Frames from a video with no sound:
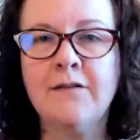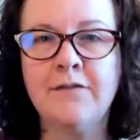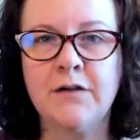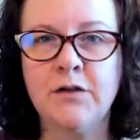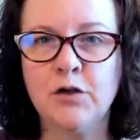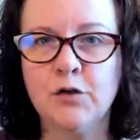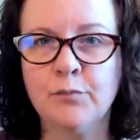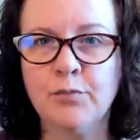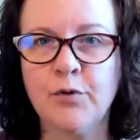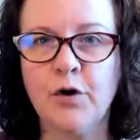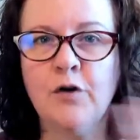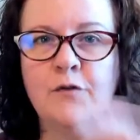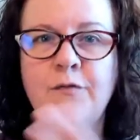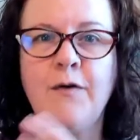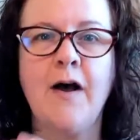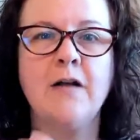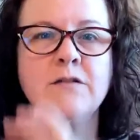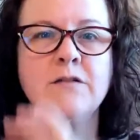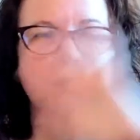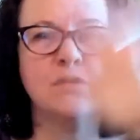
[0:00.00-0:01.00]
into your
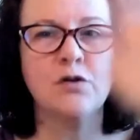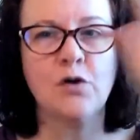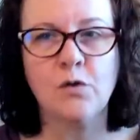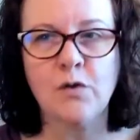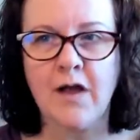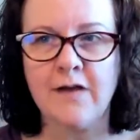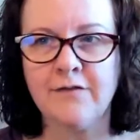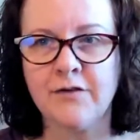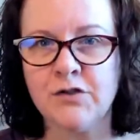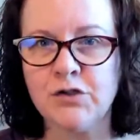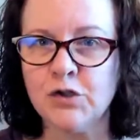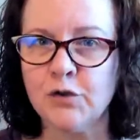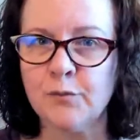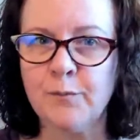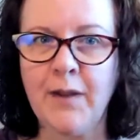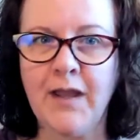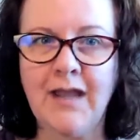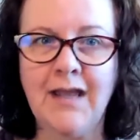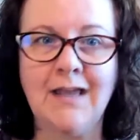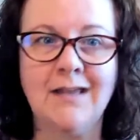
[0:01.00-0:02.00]
profile, to go live onto your
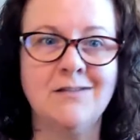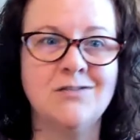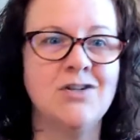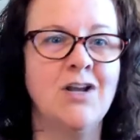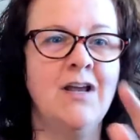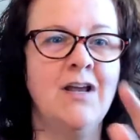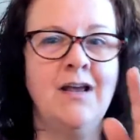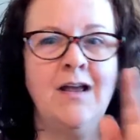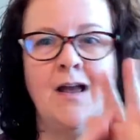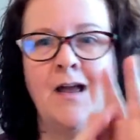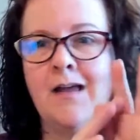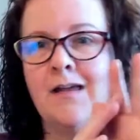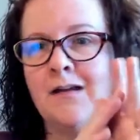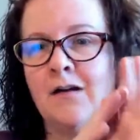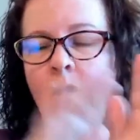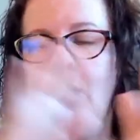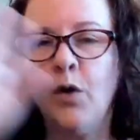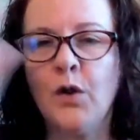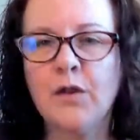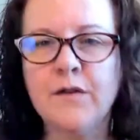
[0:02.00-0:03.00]
page, and
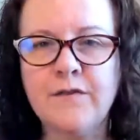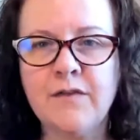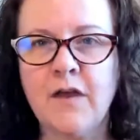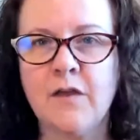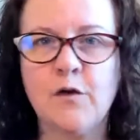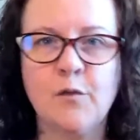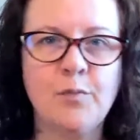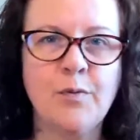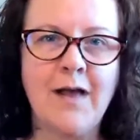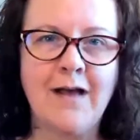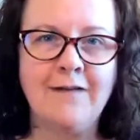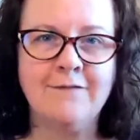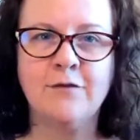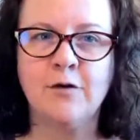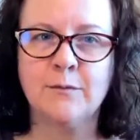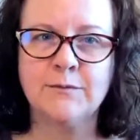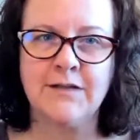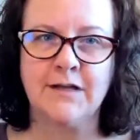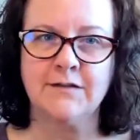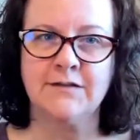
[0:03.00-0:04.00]
all of the other
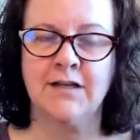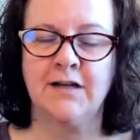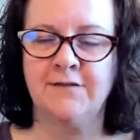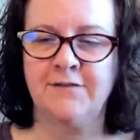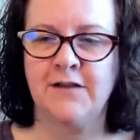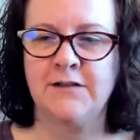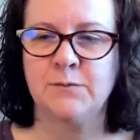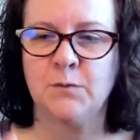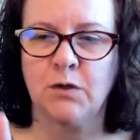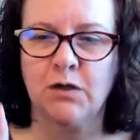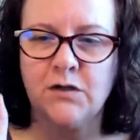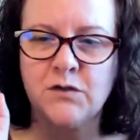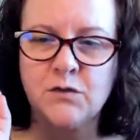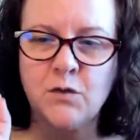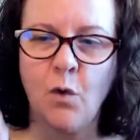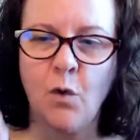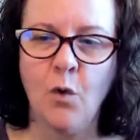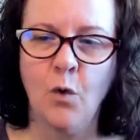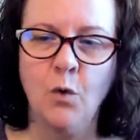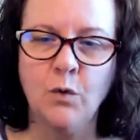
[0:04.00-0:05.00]
platforms outside of Facebook. It is
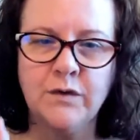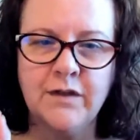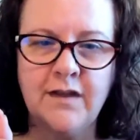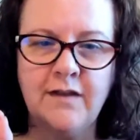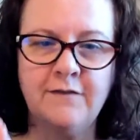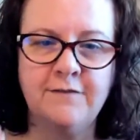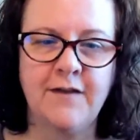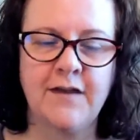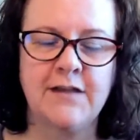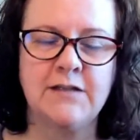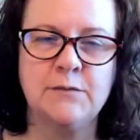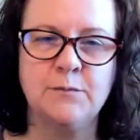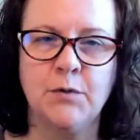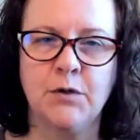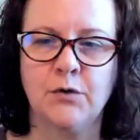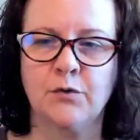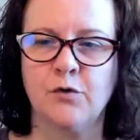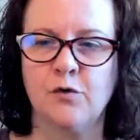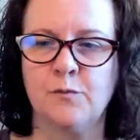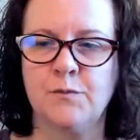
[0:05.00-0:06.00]
only Facebook
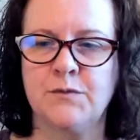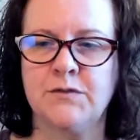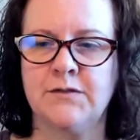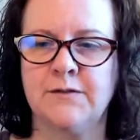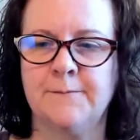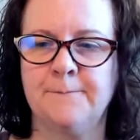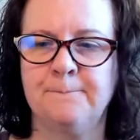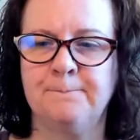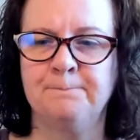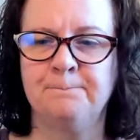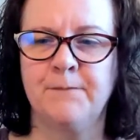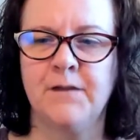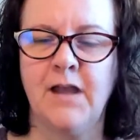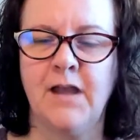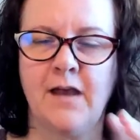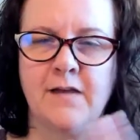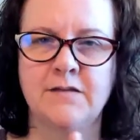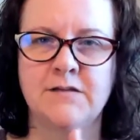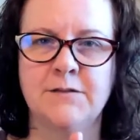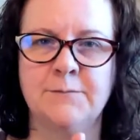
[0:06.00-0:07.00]
groups.
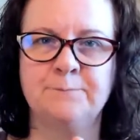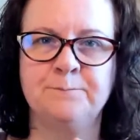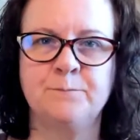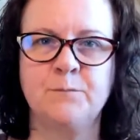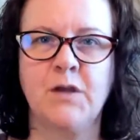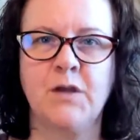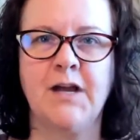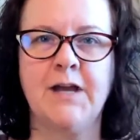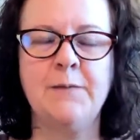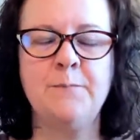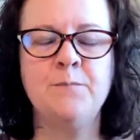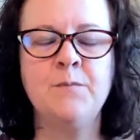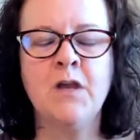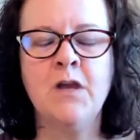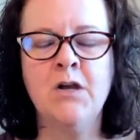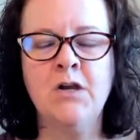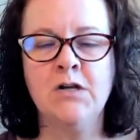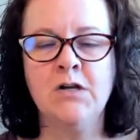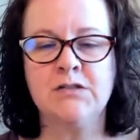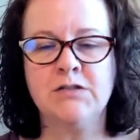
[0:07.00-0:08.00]
Yes. Okay.
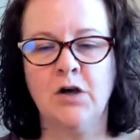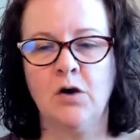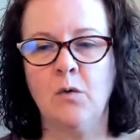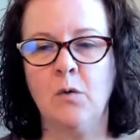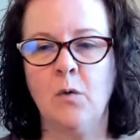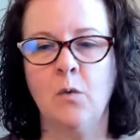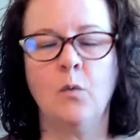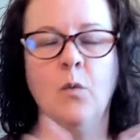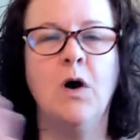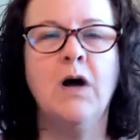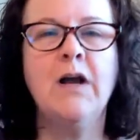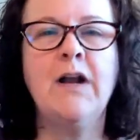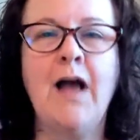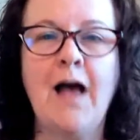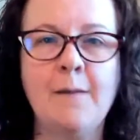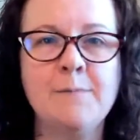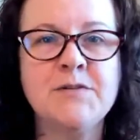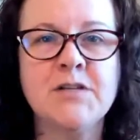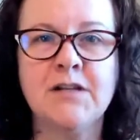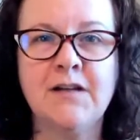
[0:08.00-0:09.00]
So one
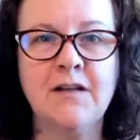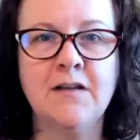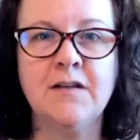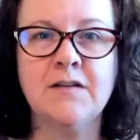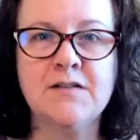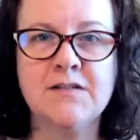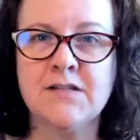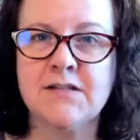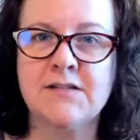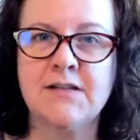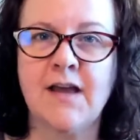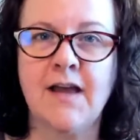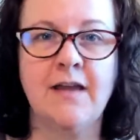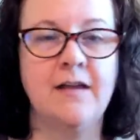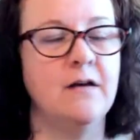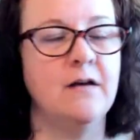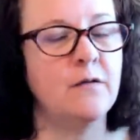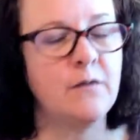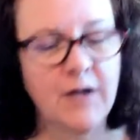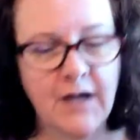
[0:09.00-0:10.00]
option is to say,
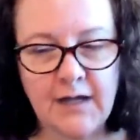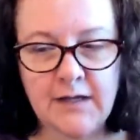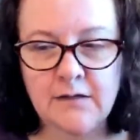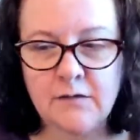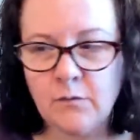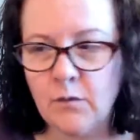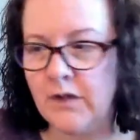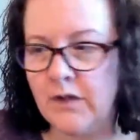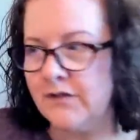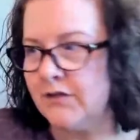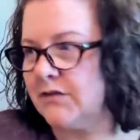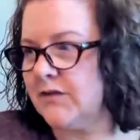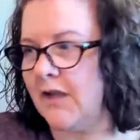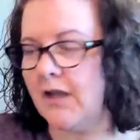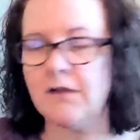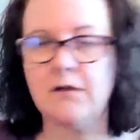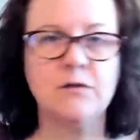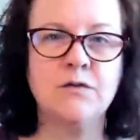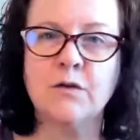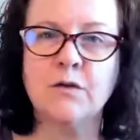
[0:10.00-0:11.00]
okay, well, I just
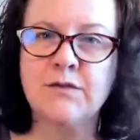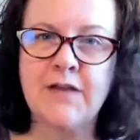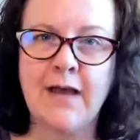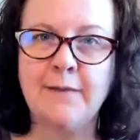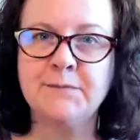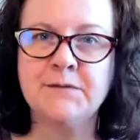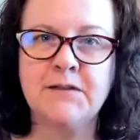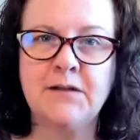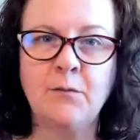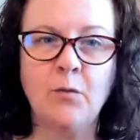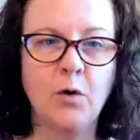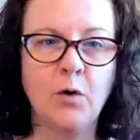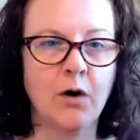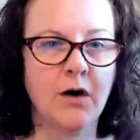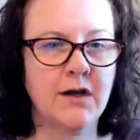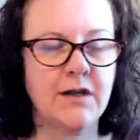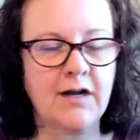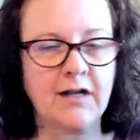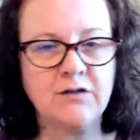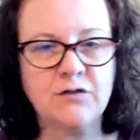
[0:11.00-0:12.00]
can't use those apps anymore,
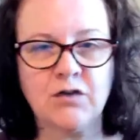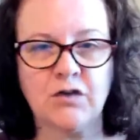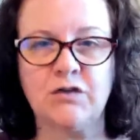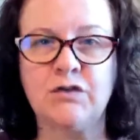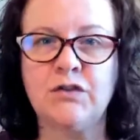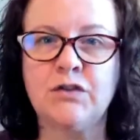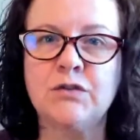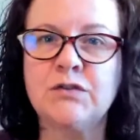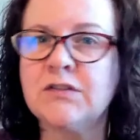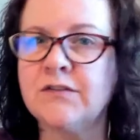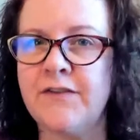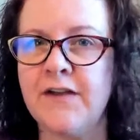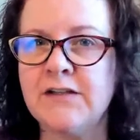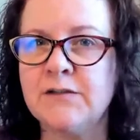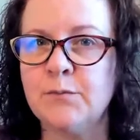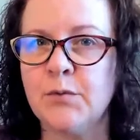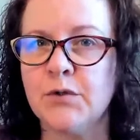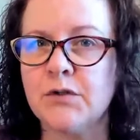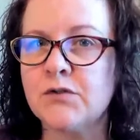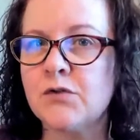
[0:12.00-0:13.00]
and I just use the
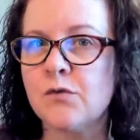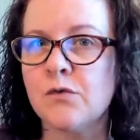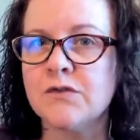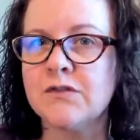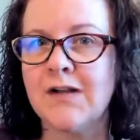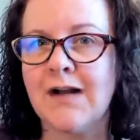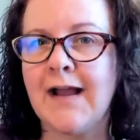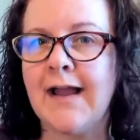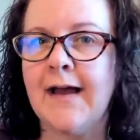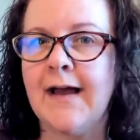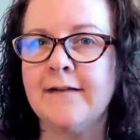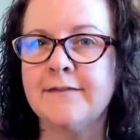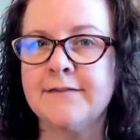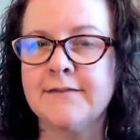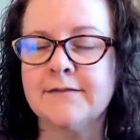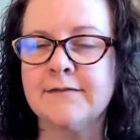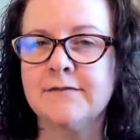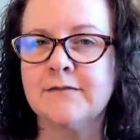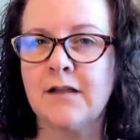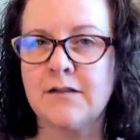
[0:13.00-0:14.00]
Facebook tools that I have.
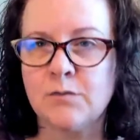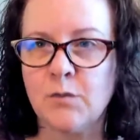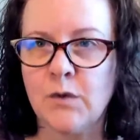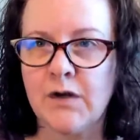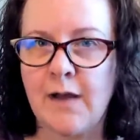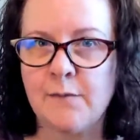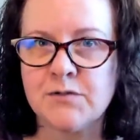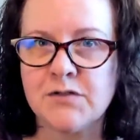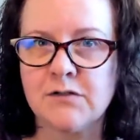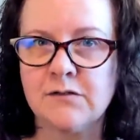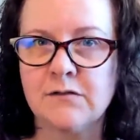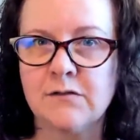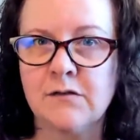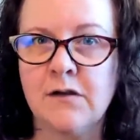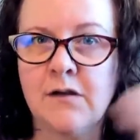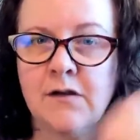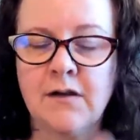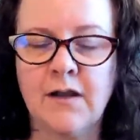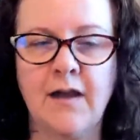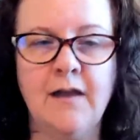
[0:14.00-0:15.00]
That's one option.
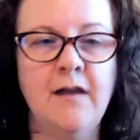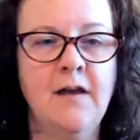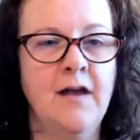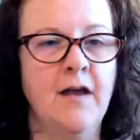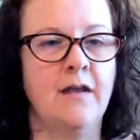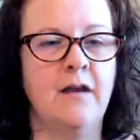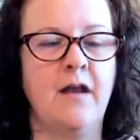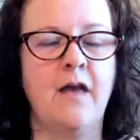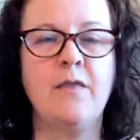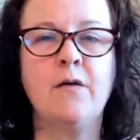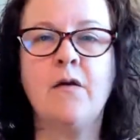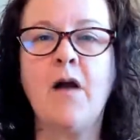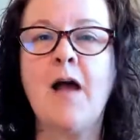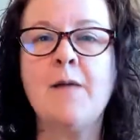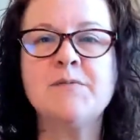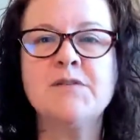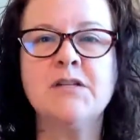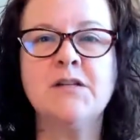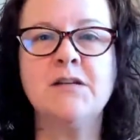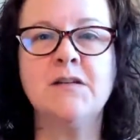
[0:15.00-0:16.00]
Okay. Another
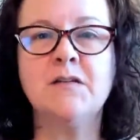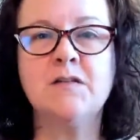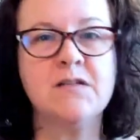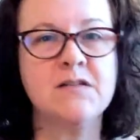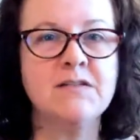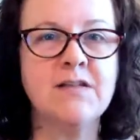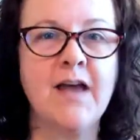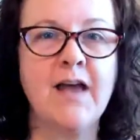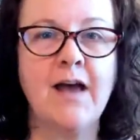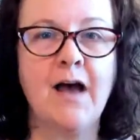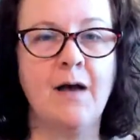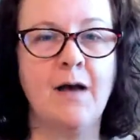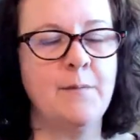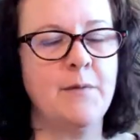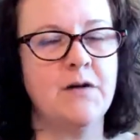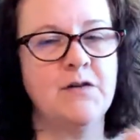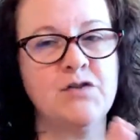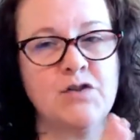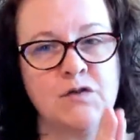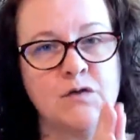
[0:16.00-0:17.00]
option is to say, I'm going
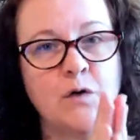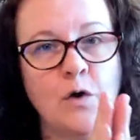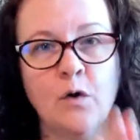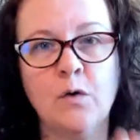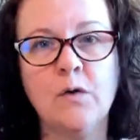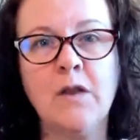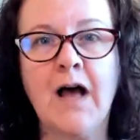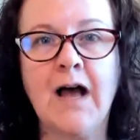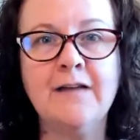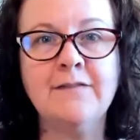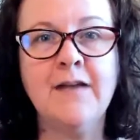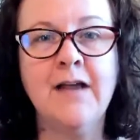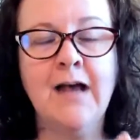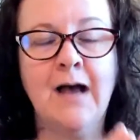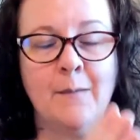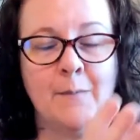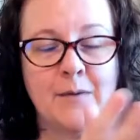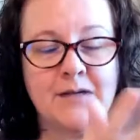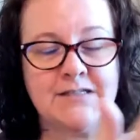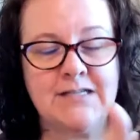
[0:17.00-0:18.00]
to just go live.
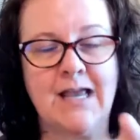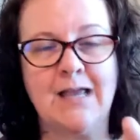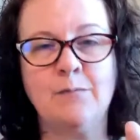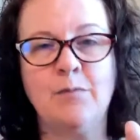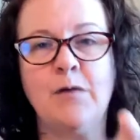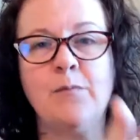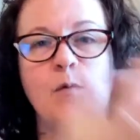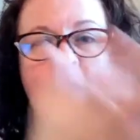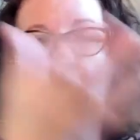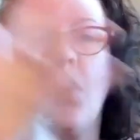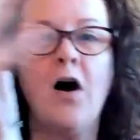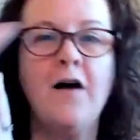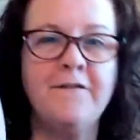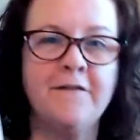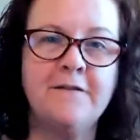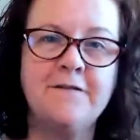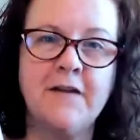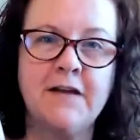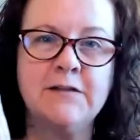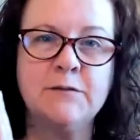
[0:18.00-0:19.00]
I'm going to take people off
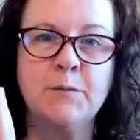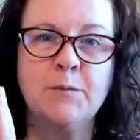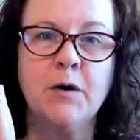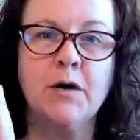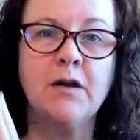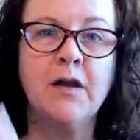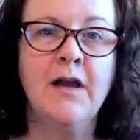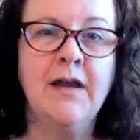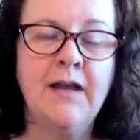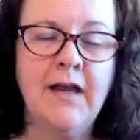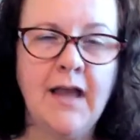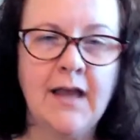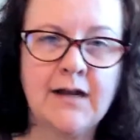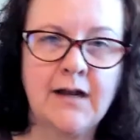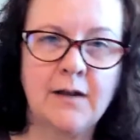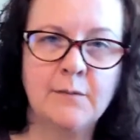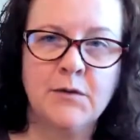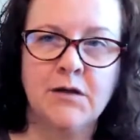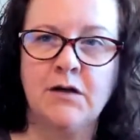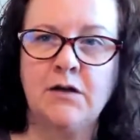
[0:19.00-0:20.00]
of Facebook, and
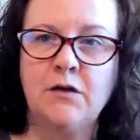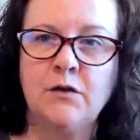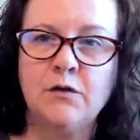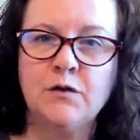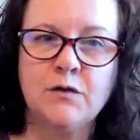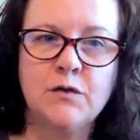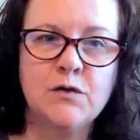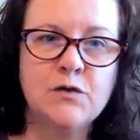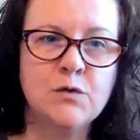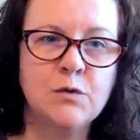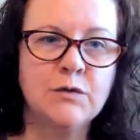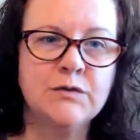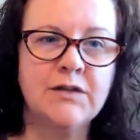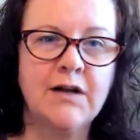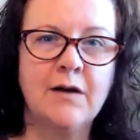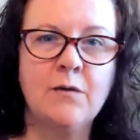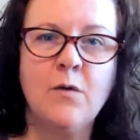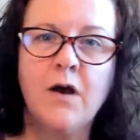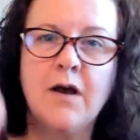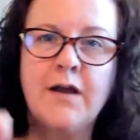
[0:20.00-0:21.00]
I'm going to use the tools that
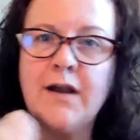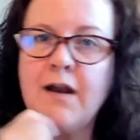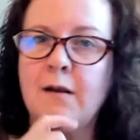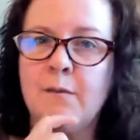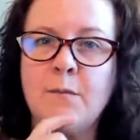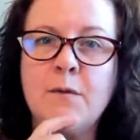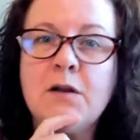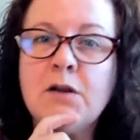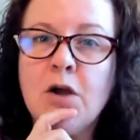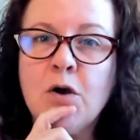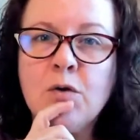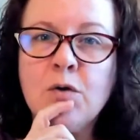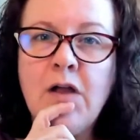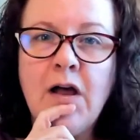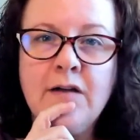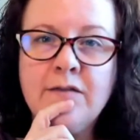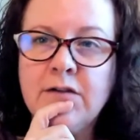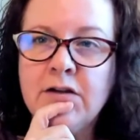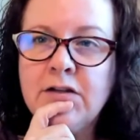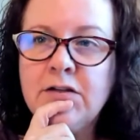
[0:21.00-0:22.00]
I want, and I'm going to go
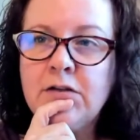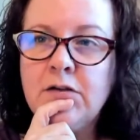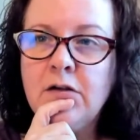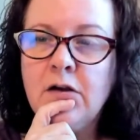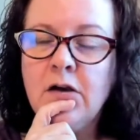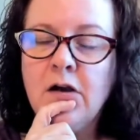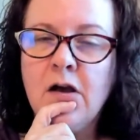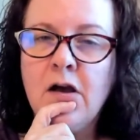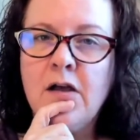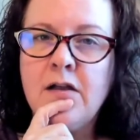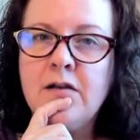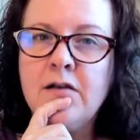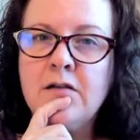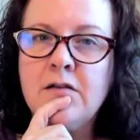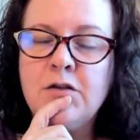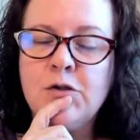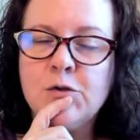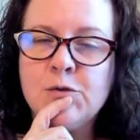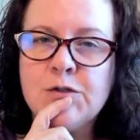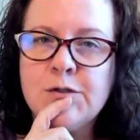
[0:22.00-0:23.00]
live on
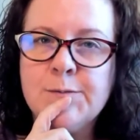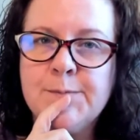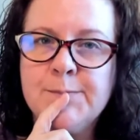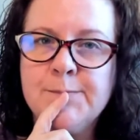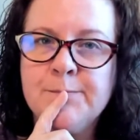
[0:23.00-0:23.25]
YouTube.